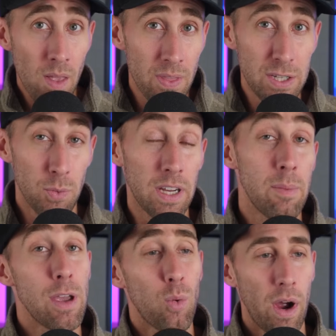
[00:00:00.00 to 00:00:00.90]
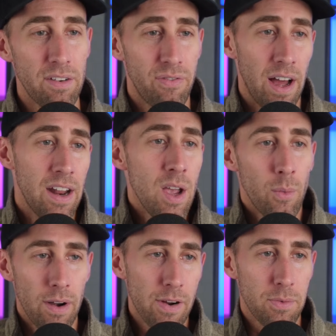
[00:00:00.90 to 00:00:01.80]
This one can be quite fun.
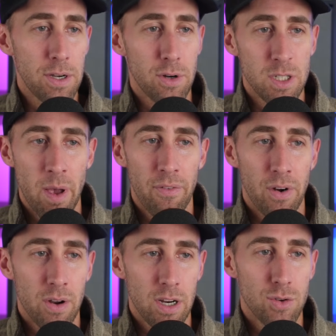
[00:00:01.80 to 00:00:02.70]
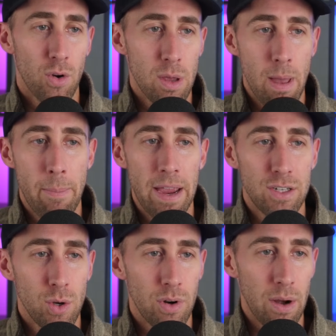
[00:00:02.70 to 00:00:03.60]
Whenever a creature is battlefield under your control, you may pay
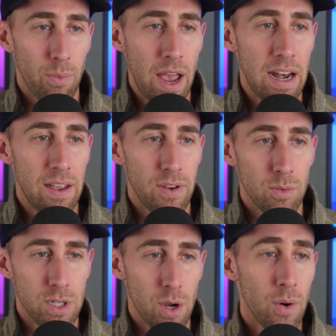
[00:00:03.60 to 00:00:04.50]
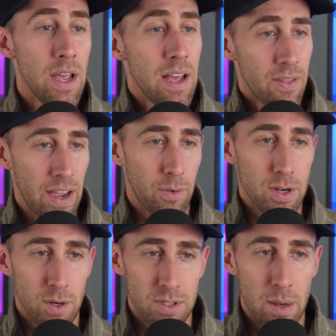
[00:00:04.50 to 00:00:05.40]
two and a red. If you do, that
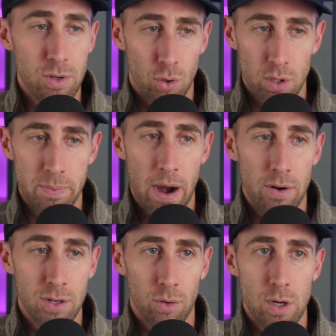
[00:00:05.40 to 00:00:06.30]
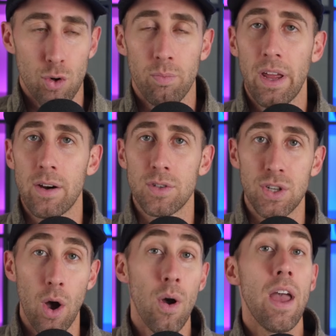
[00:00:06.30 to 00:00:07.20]
creature deals damage equal to its power to target creature or player.
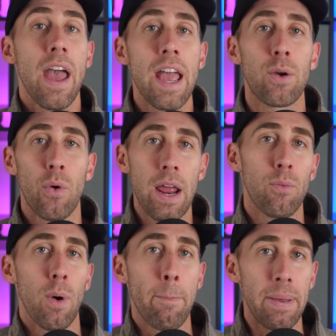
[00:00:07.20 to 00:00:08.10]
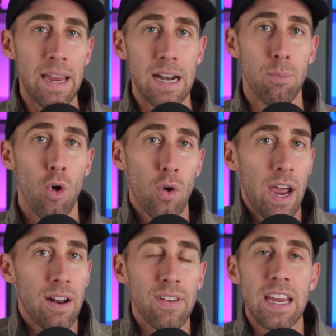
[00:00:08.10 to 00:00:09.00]
So a great repeatable
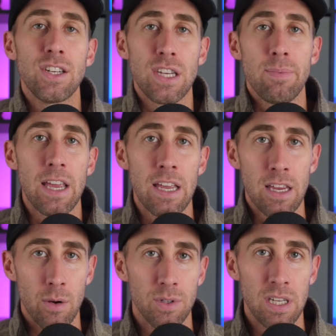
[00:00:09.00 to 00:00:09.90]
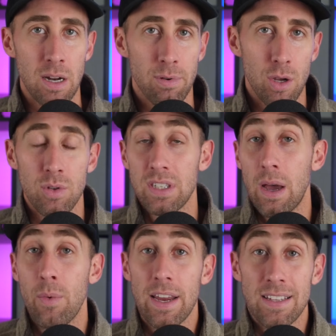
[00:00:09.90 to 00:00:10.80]
kind of E T B, use and abuse,
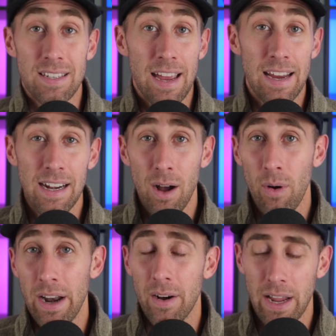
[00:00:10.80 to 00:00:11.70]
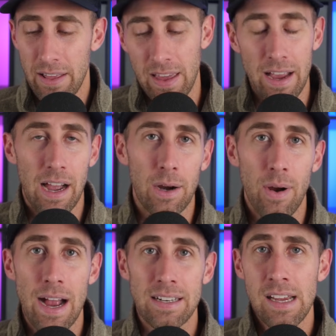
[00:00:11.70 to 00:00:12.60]
that we can say, you know what? Okay, the egg got
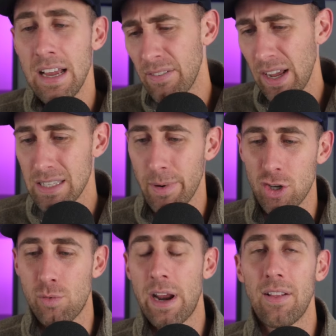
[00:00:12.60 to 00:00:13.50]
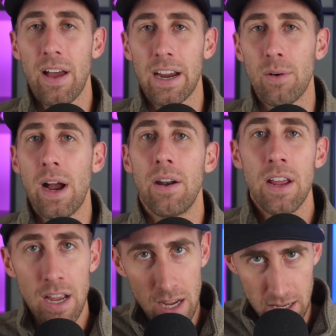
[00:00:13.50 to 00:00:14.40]
cracked. I've got some extra mana lying around.
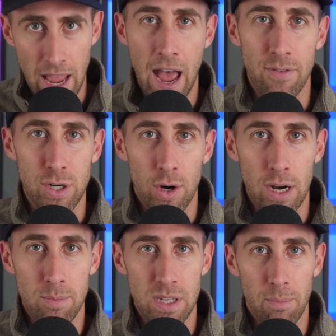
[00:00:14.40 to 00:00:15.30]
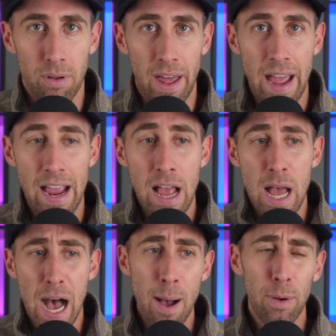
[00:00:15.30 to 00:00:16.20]
Avatar comes in play.
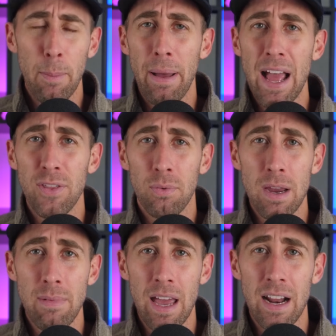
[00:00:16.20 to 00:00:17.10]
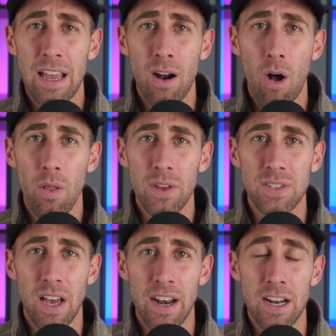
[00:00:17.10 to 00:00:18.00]
I'm going to pay three mana and all of a
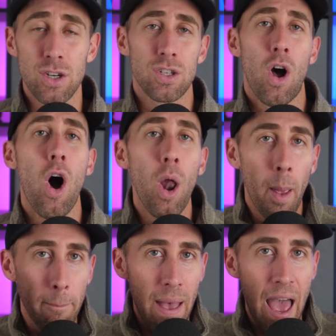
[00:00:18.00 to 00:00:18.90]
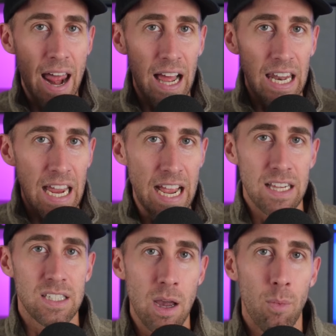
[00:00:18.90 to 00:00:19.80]
sudden just automatically
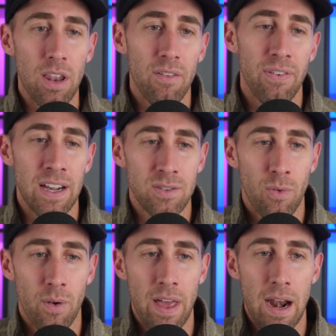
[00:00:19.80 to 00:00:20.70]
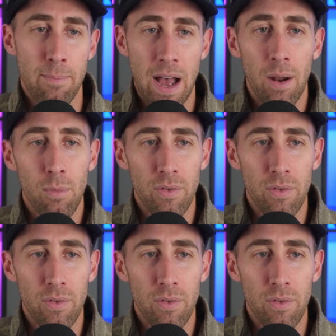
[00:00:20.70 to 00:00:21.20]
hit someone in the face for that amount.